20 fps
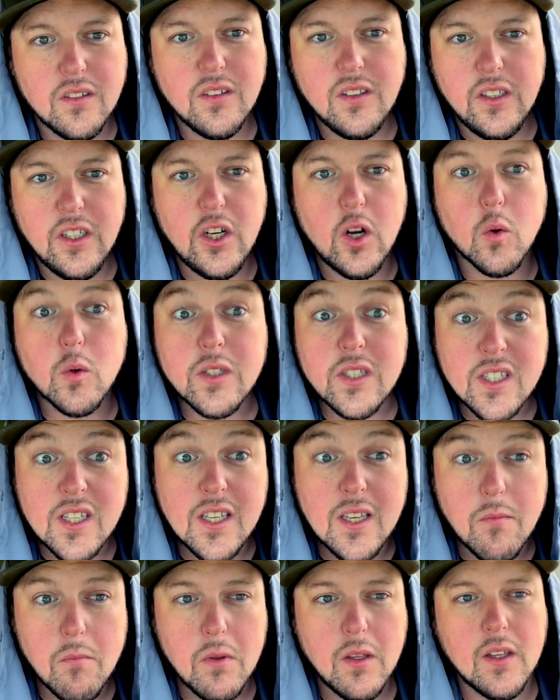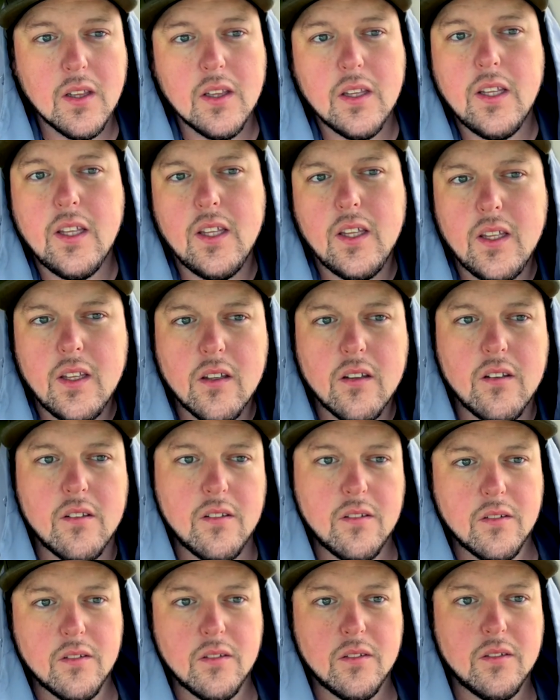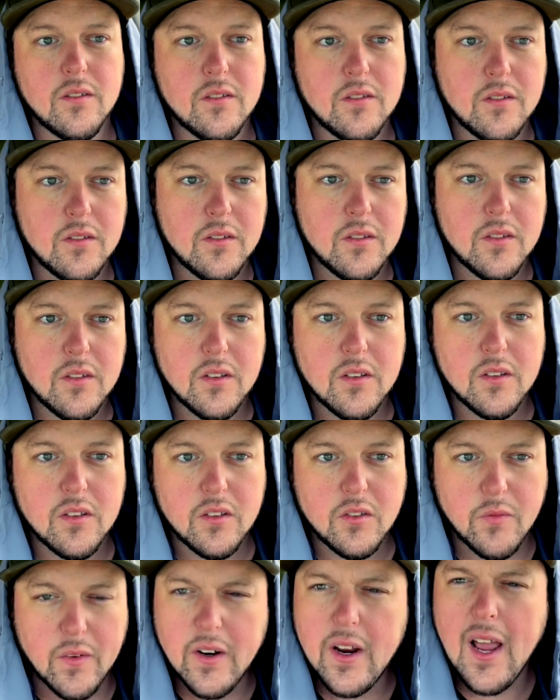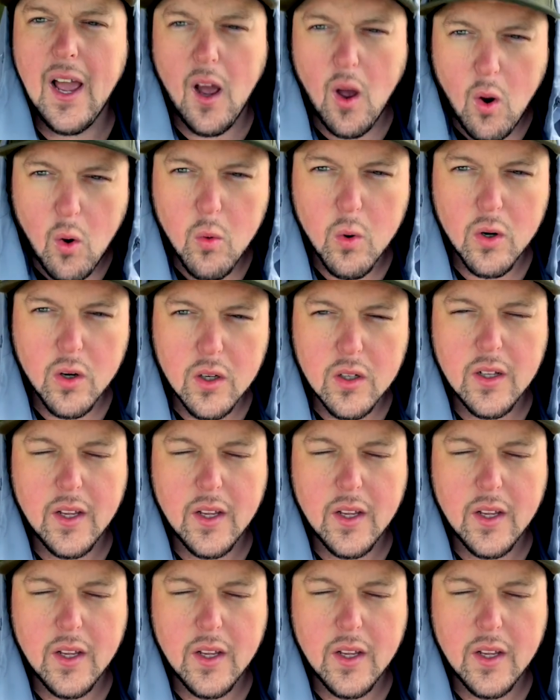you know, seemingly very outward,